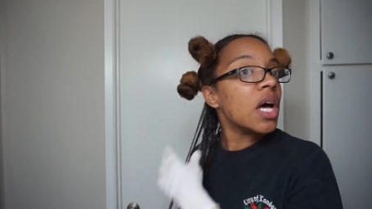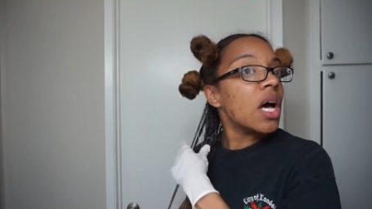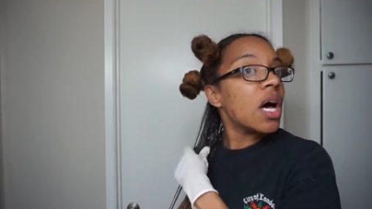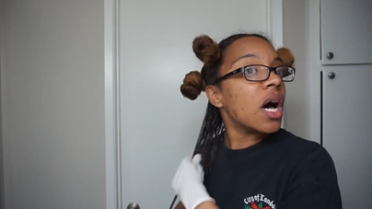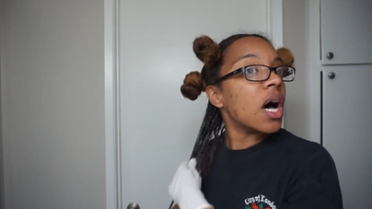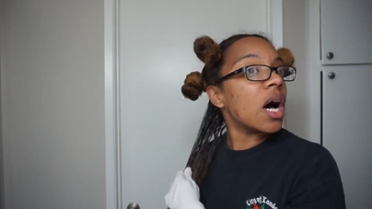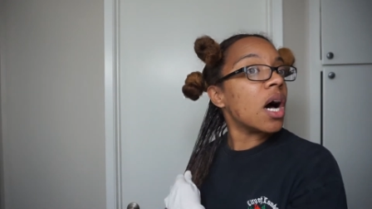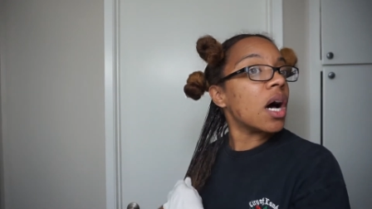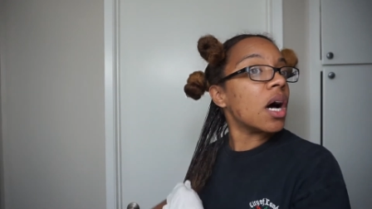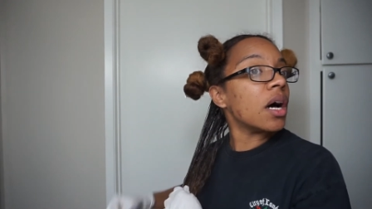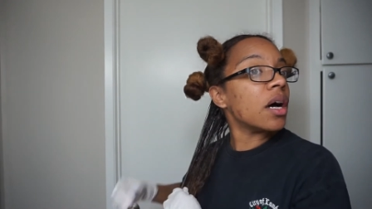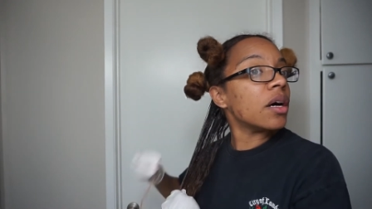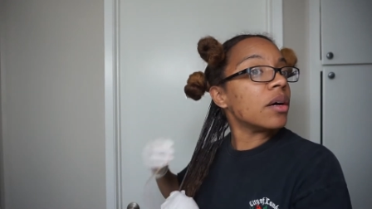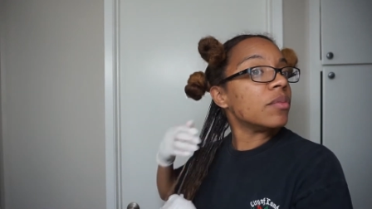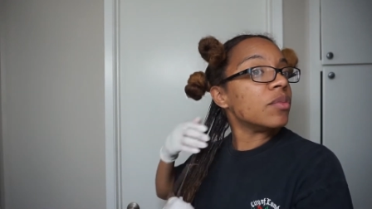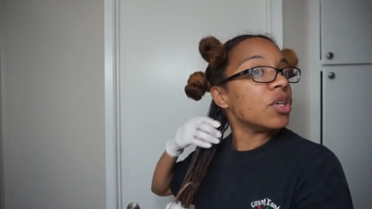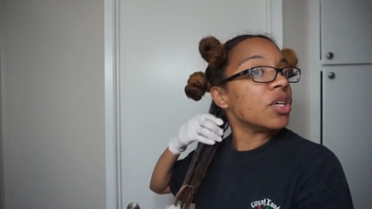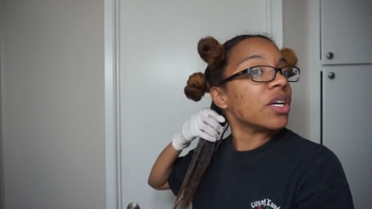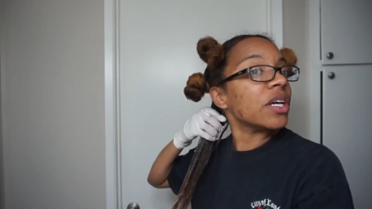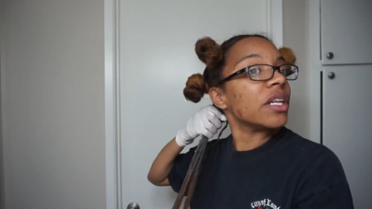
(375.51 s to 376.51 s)

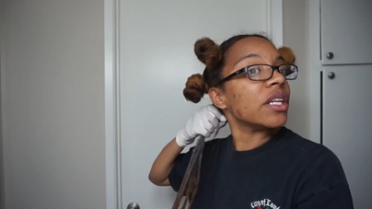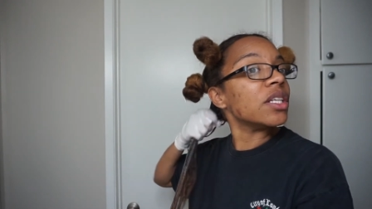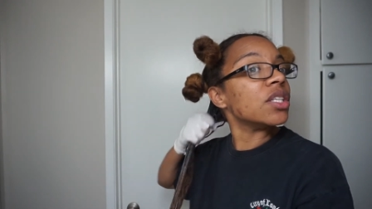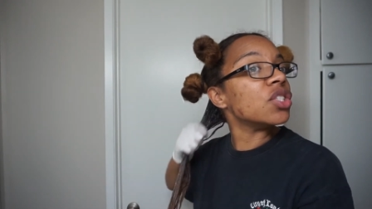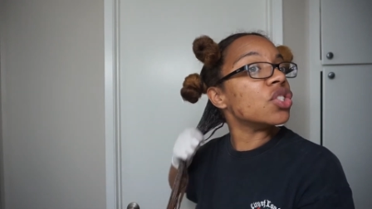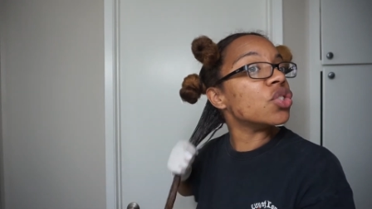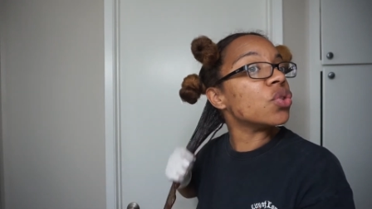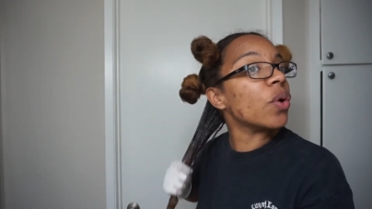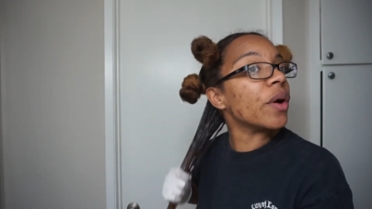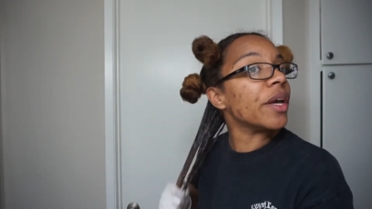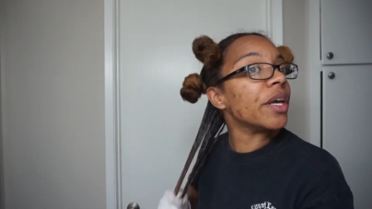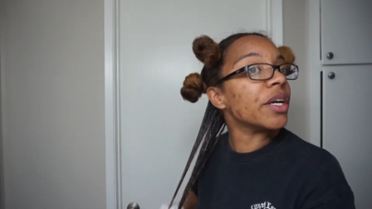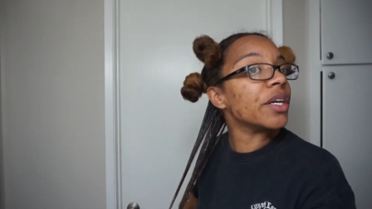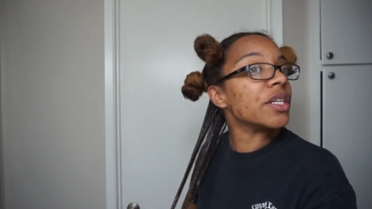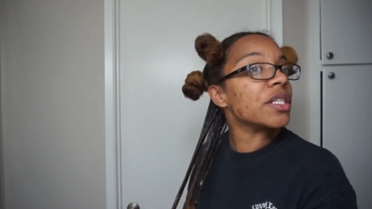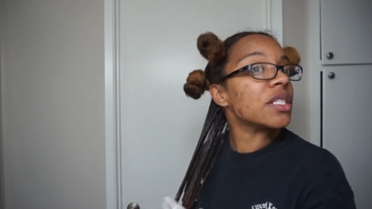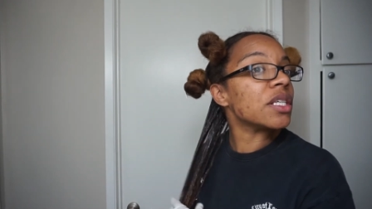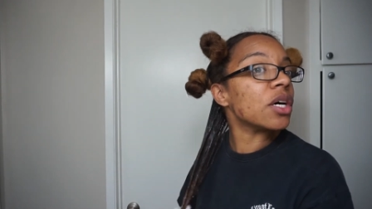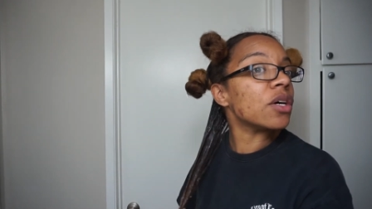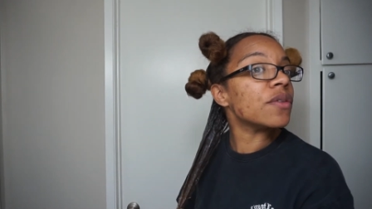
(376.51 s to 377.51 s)
You can enjoy
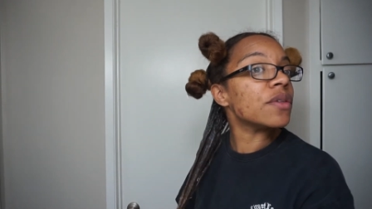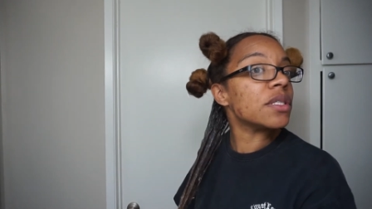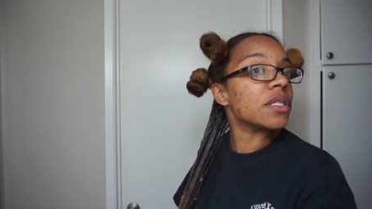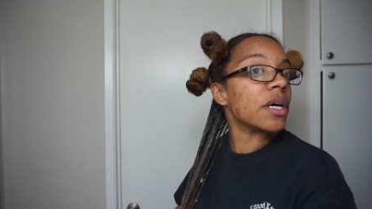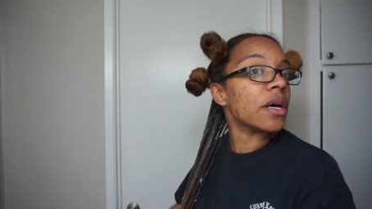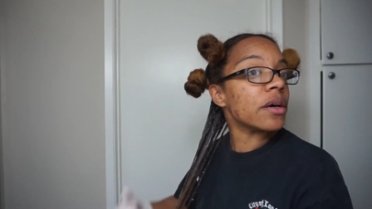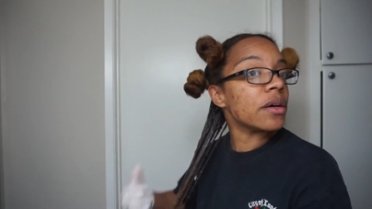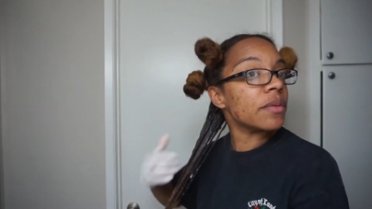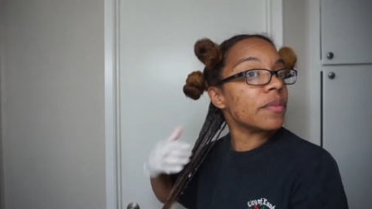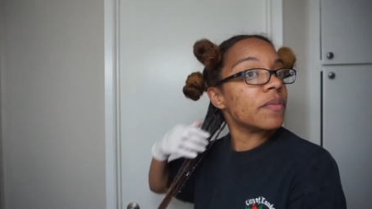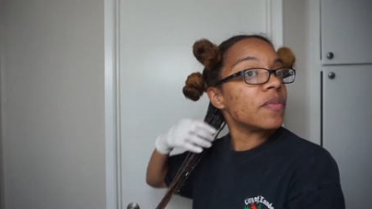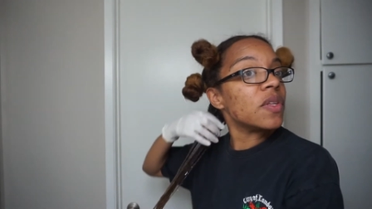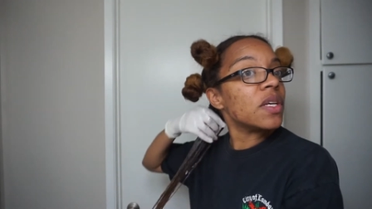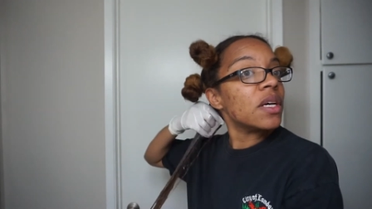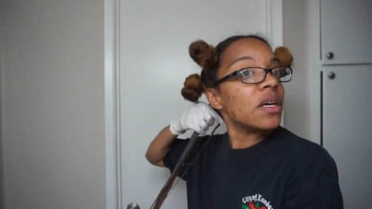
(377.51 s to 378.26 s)
yourself some.